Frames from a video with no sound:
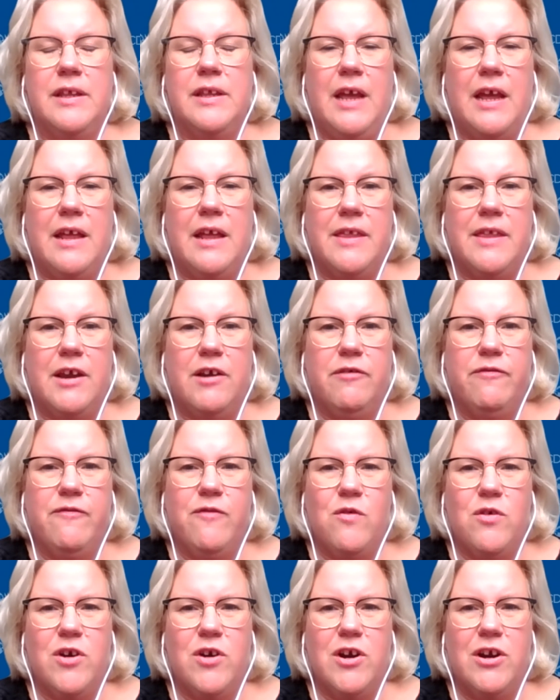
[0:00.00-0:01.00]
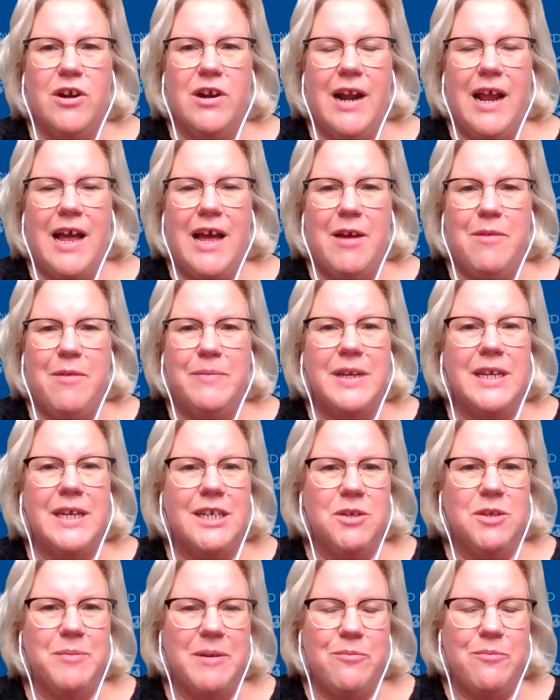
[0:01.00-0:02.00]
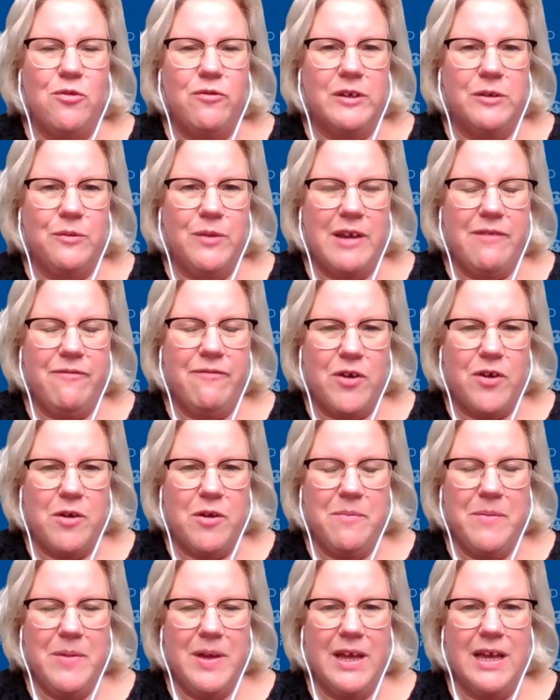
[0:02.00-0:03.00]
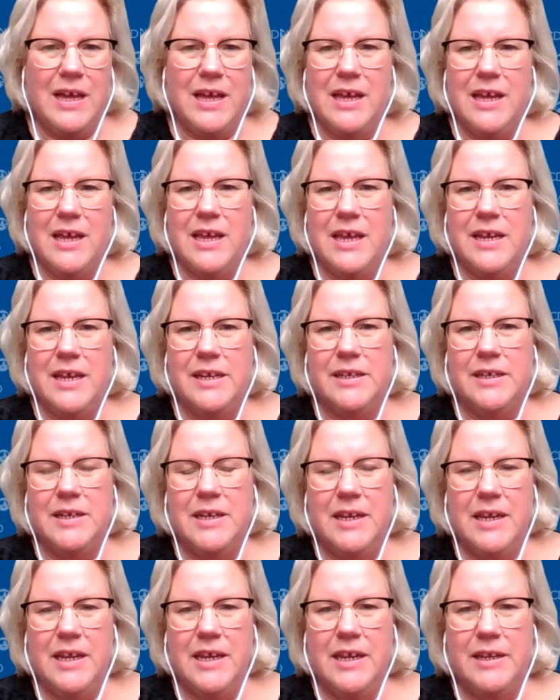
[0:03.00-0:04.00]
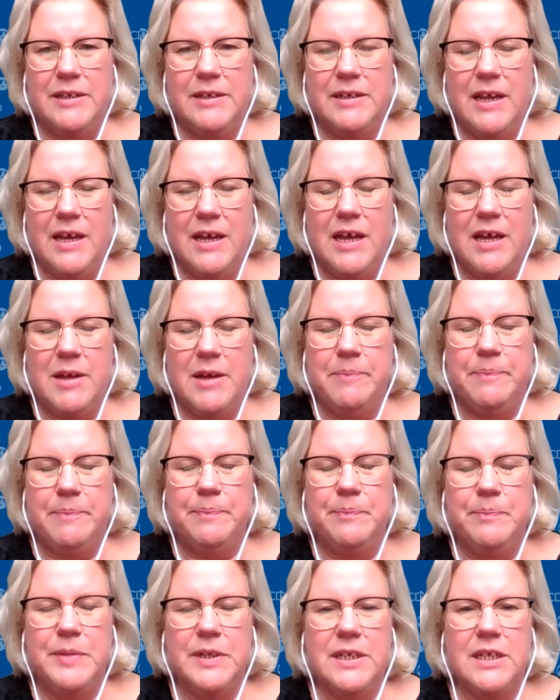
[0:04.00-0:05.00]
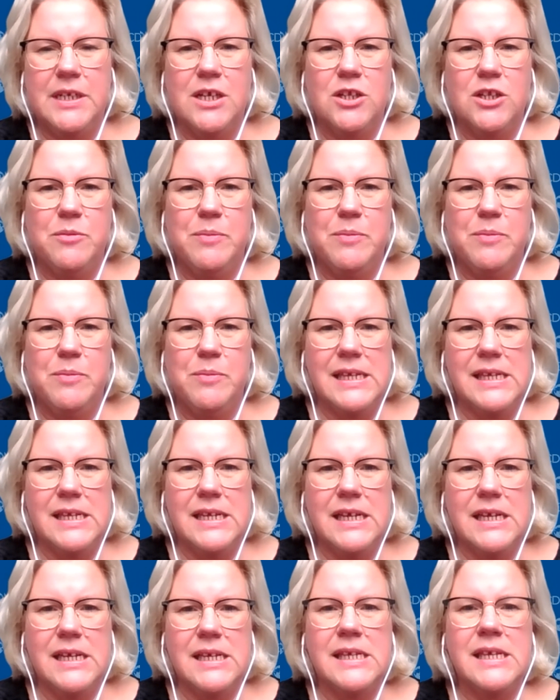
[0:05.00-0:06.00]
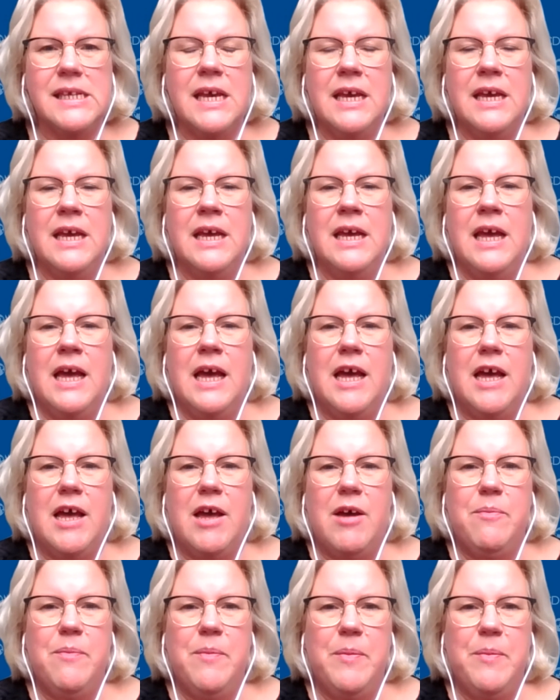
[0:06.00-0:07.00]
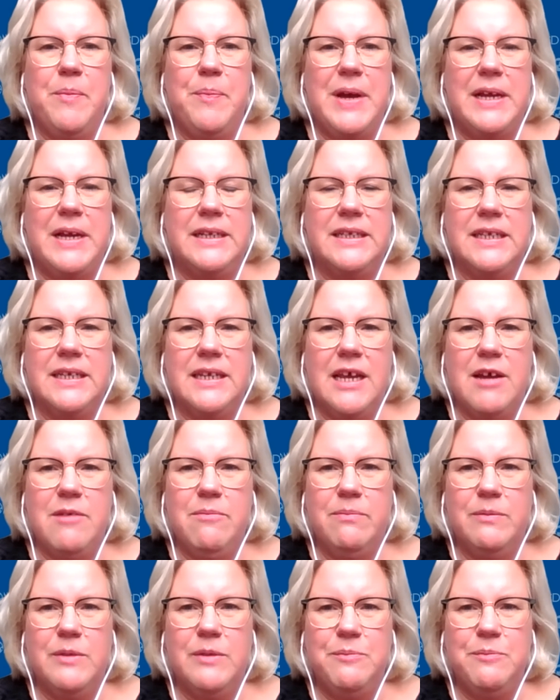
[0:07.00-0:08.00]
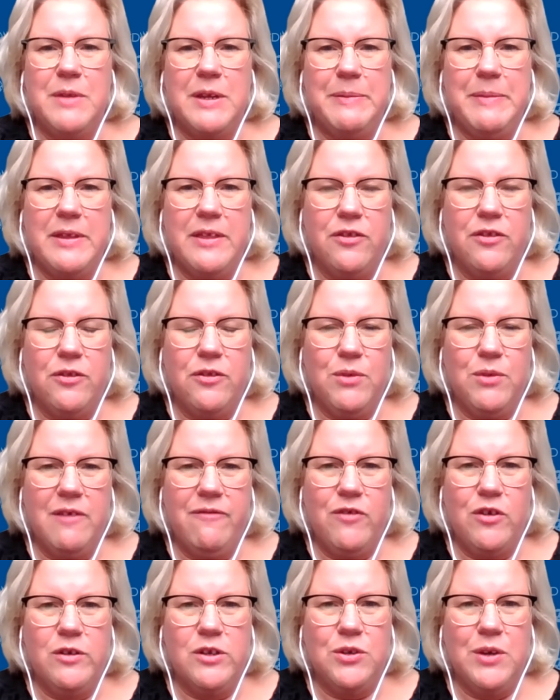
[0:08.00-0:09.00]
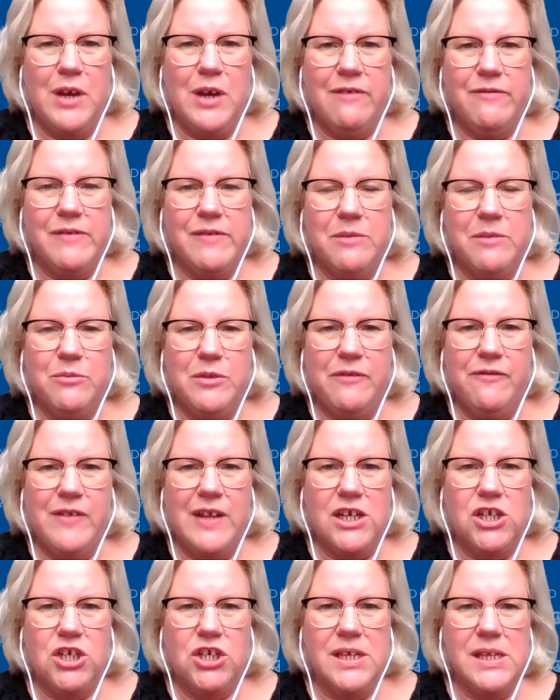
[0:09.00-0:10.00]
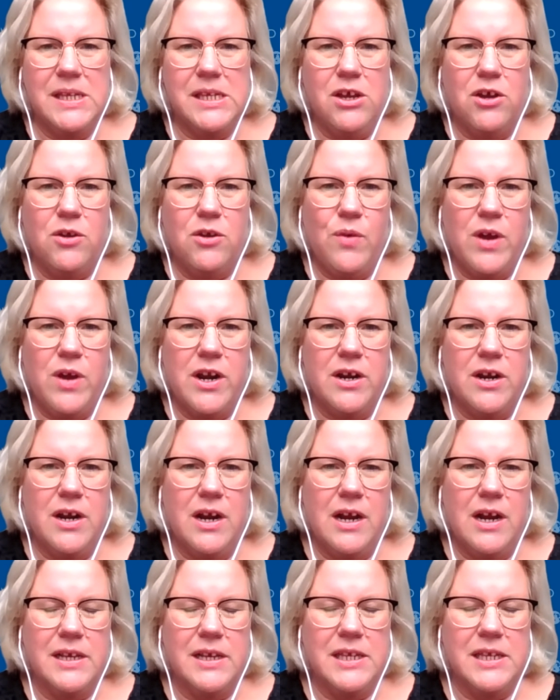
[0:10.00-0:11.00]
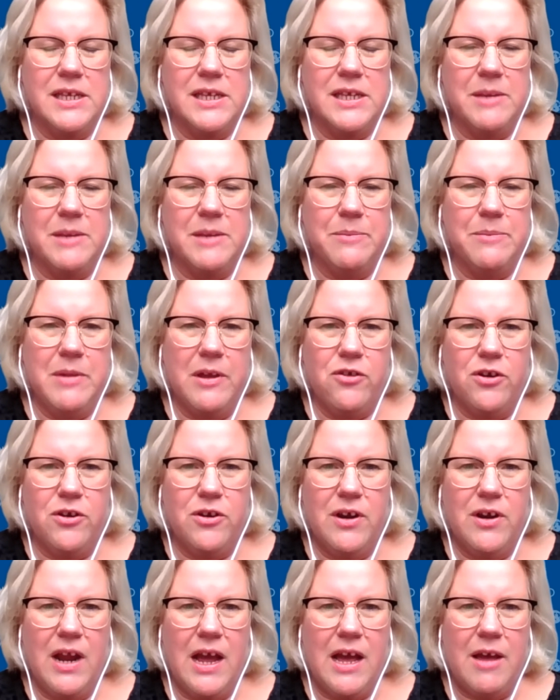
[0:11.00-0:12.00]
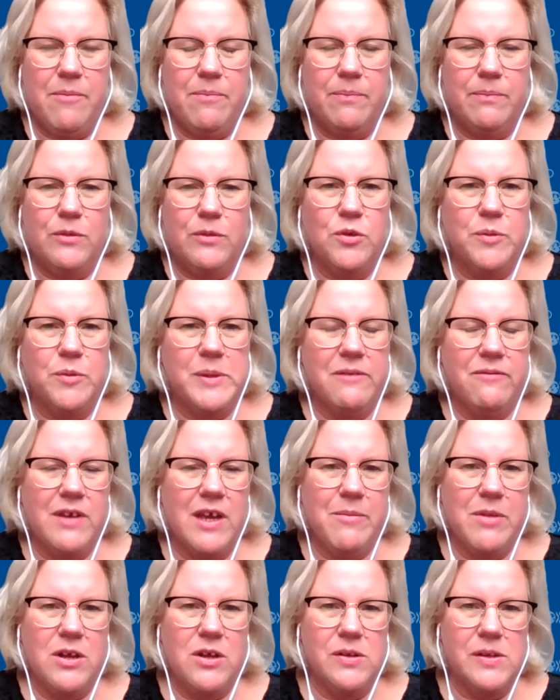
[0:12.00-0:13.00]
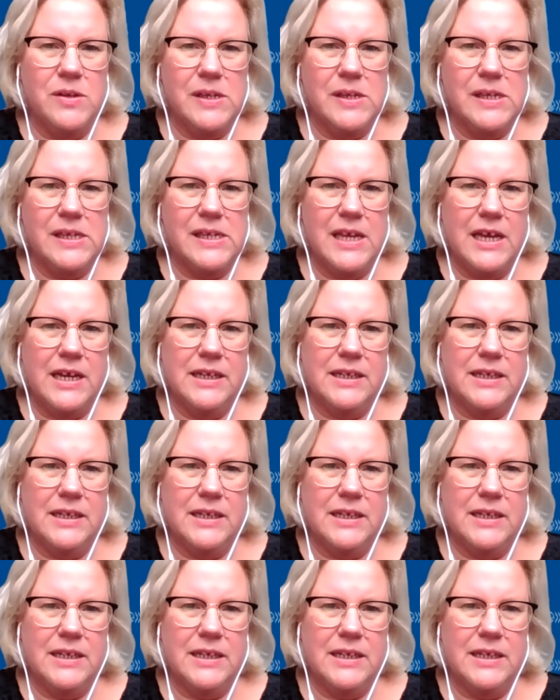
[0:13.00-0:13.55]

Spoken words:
therefore need to be moved away from in particular plastics. But maybe the three of you, do you have some reflections on what are some other groups of chemicals that